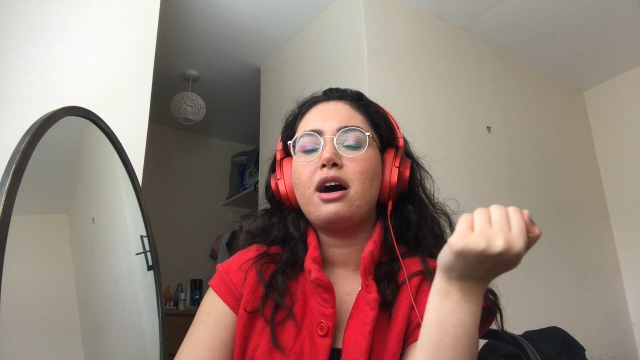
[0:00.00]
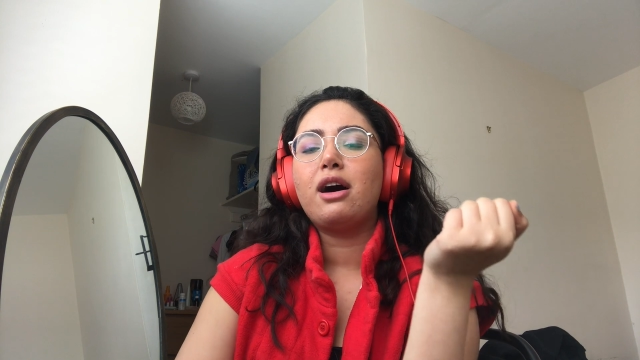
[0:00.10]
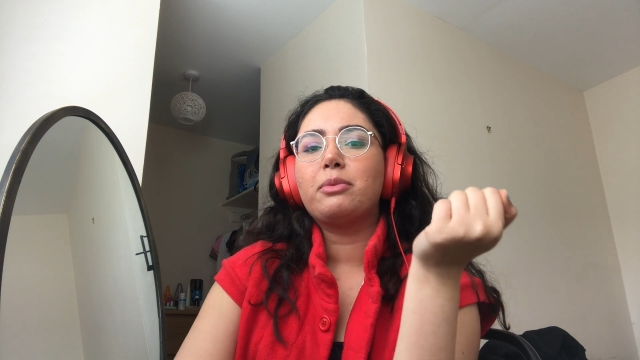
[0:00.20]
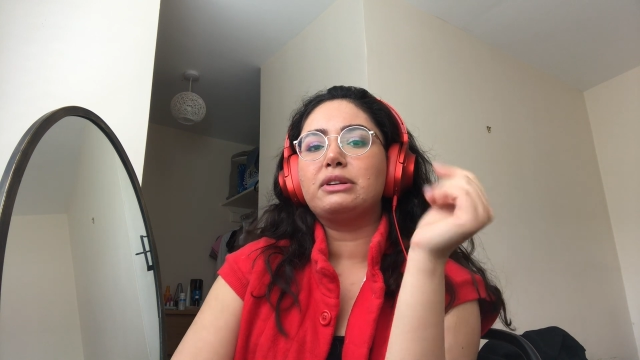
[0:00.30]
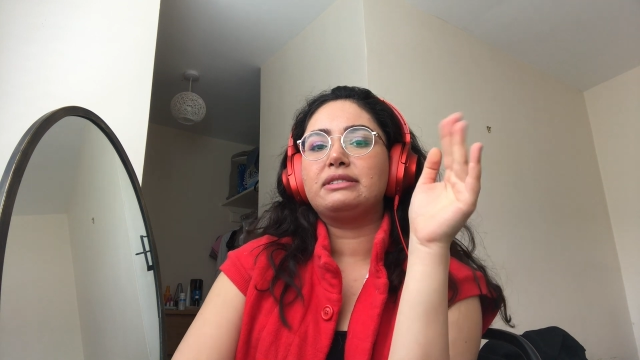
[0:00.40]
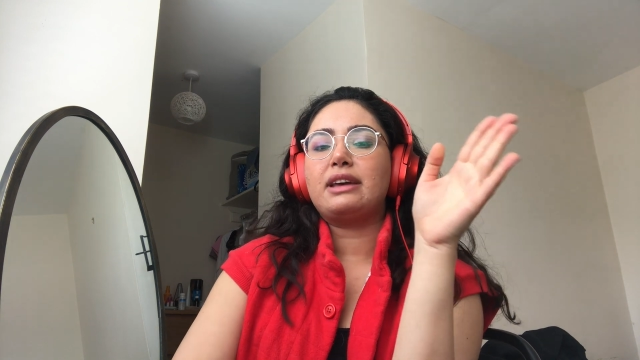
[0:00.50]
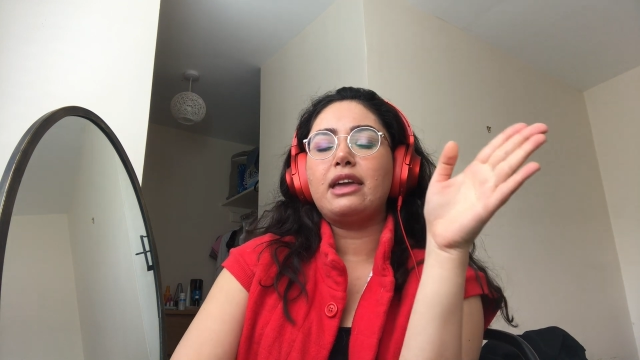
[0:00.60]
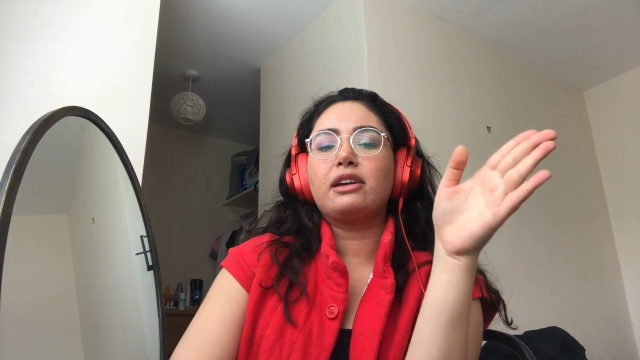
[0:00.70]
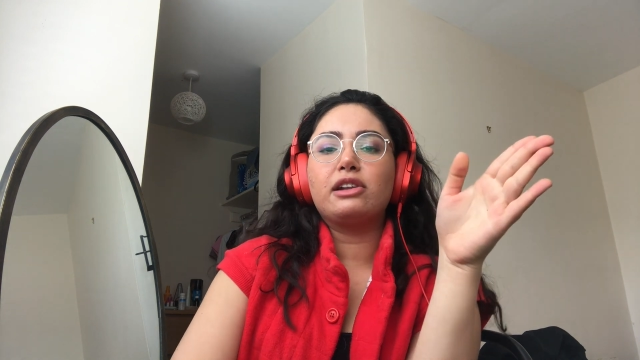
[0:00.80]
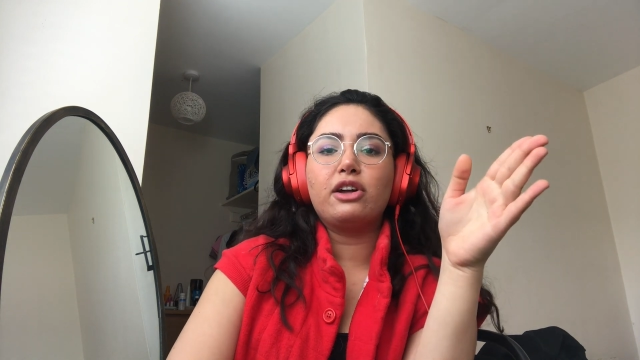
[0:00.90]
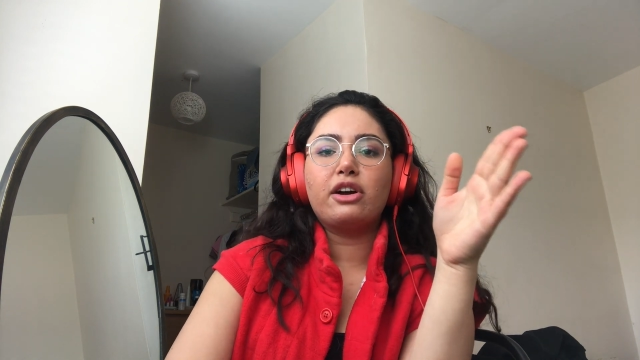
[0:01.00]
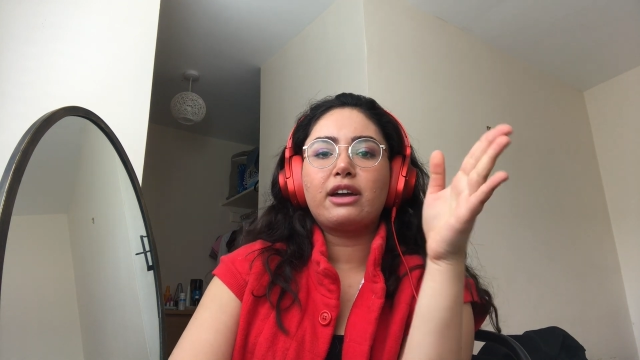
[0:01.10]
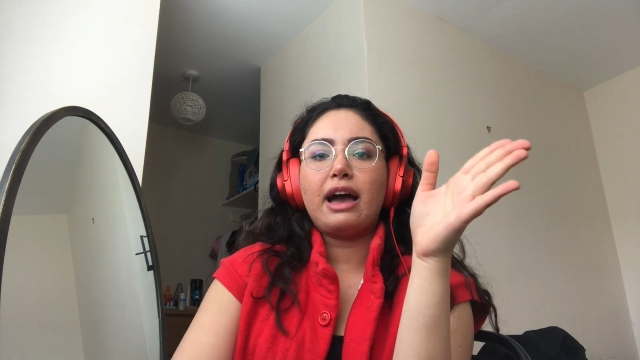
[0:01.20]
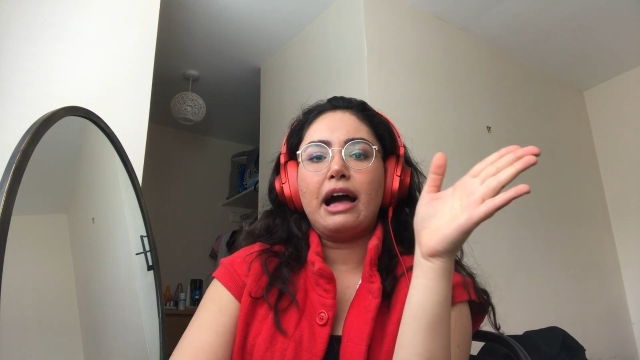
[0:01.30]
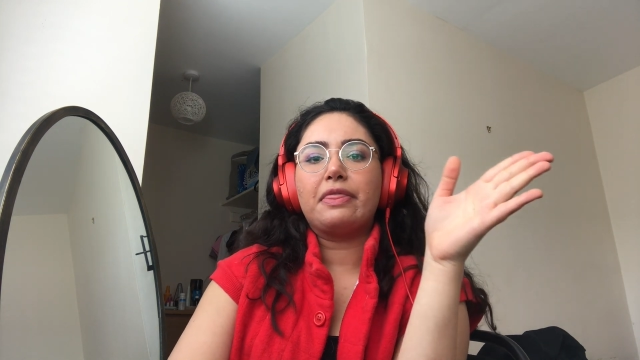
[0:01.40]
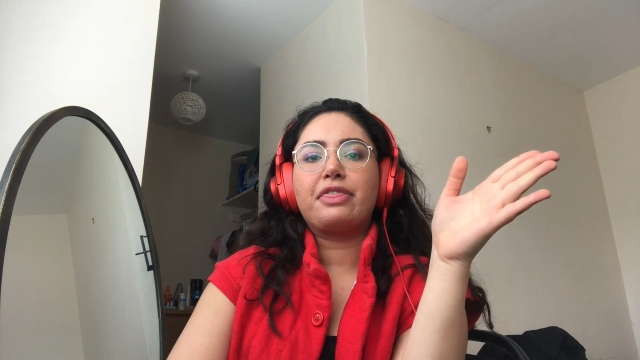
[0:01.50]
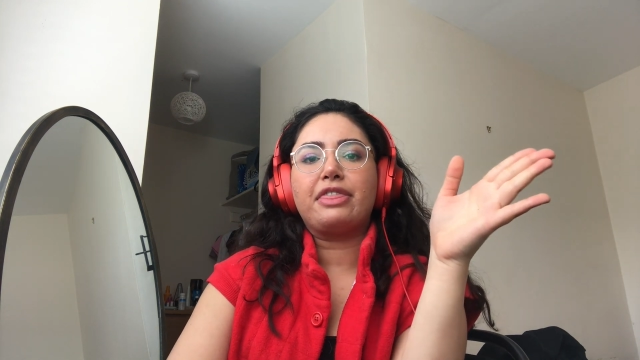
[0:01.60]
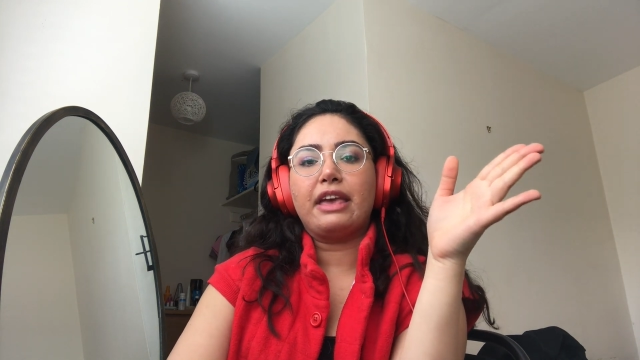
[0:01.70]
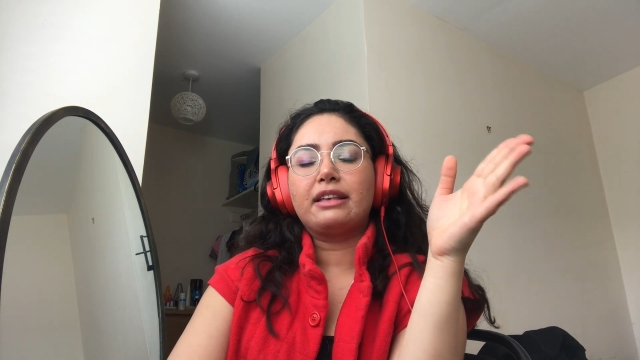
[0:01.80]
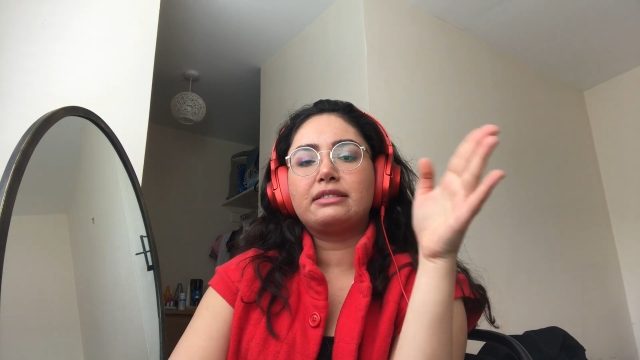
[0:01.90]
I would take a look at
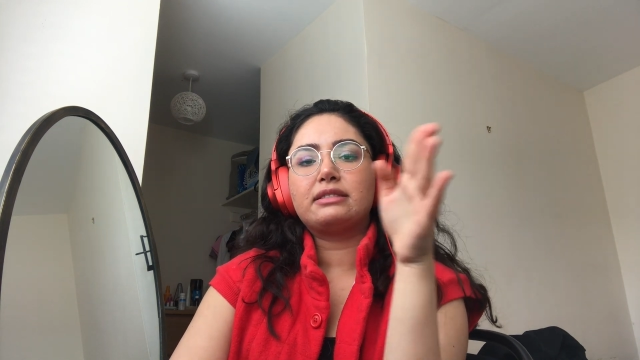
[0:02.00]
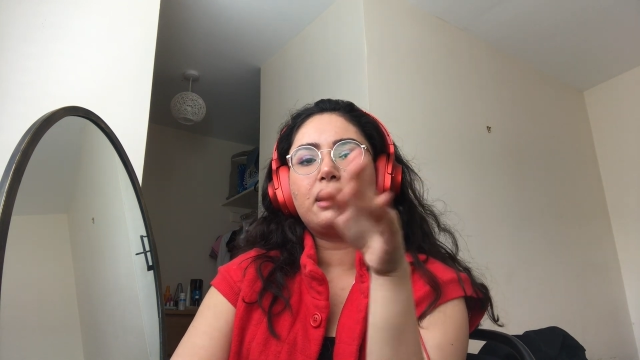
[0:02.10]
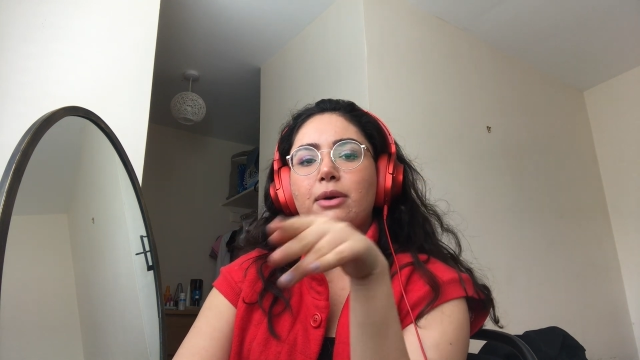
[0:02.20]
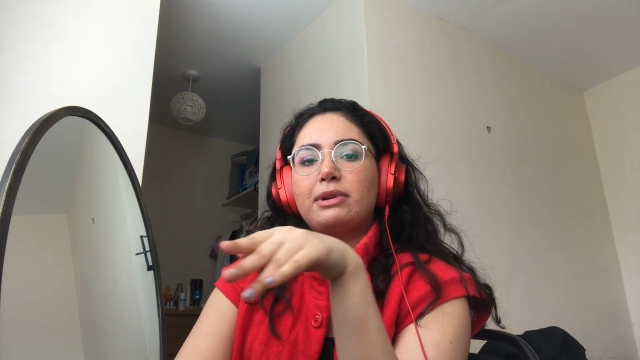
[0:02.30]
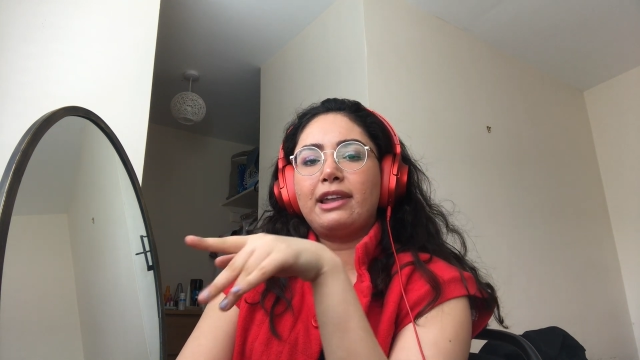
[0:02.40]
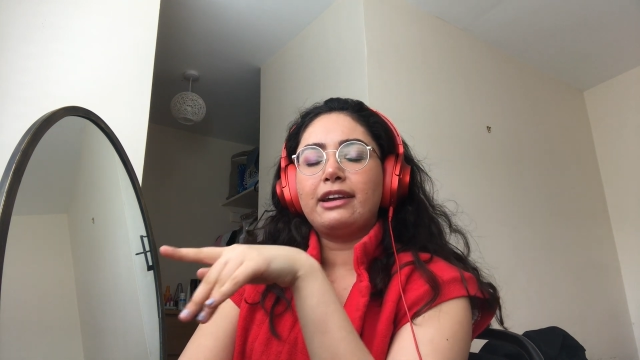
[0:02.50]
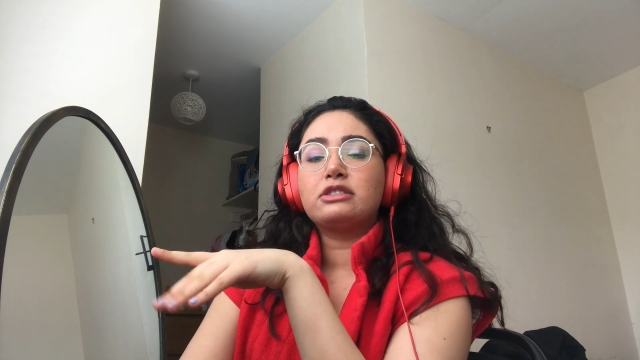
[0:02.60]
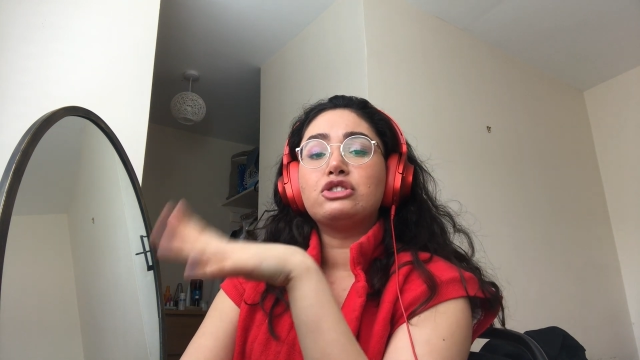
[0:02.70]
things that I would like